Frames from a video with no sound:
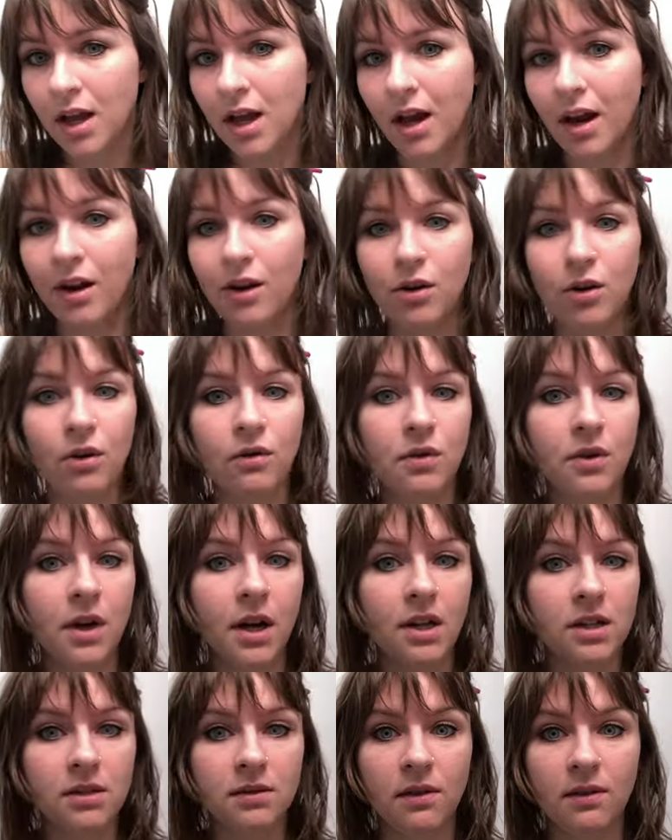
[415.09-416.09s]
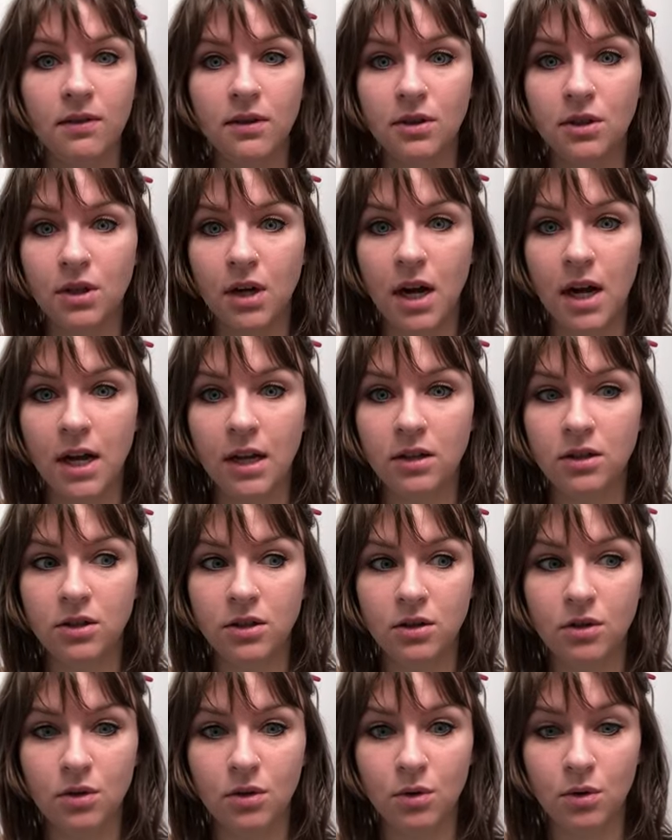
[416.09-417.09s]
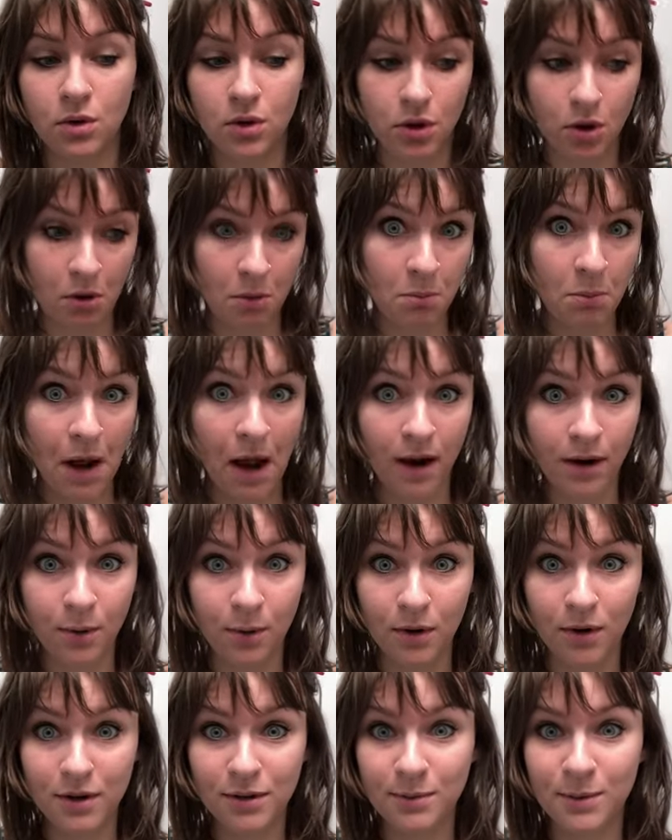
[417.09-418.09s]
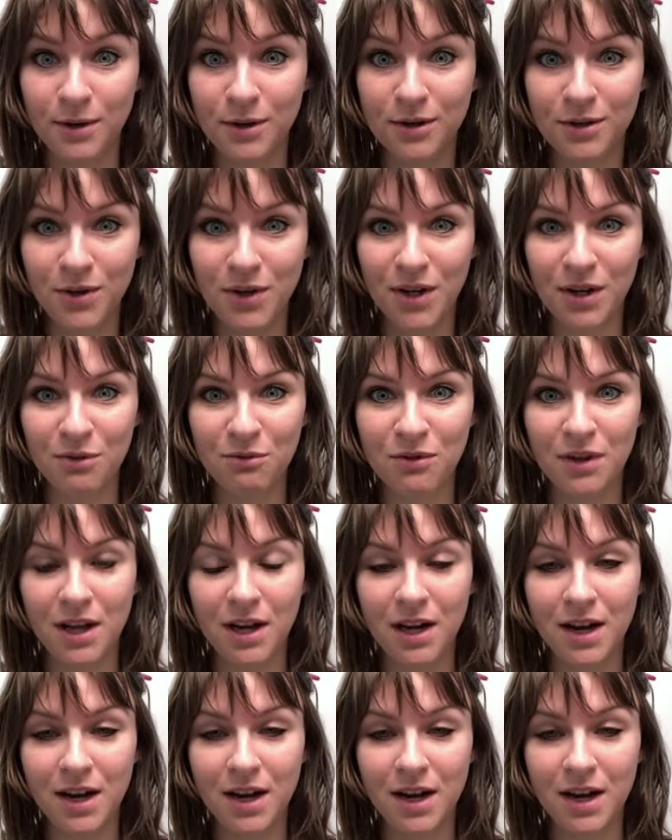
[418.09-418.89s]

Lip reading: I don't know if you guys have ever tried to go backwards when you're doing a flat